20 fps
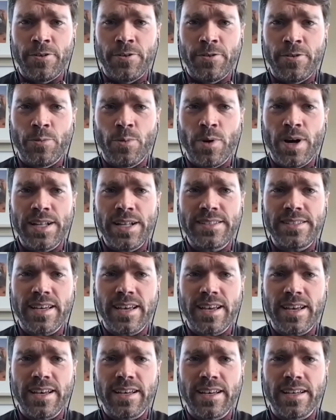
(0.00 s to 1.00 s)
what,
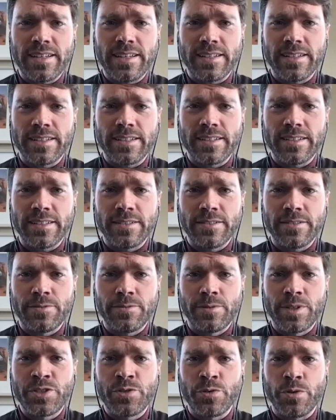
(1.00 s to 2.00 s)
uh,
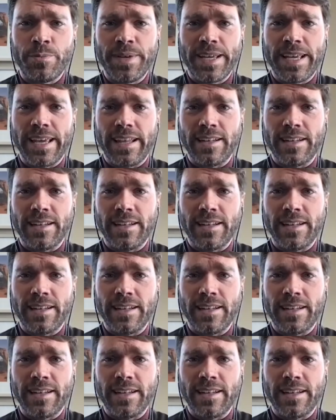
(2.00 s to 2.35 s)
where should we begin?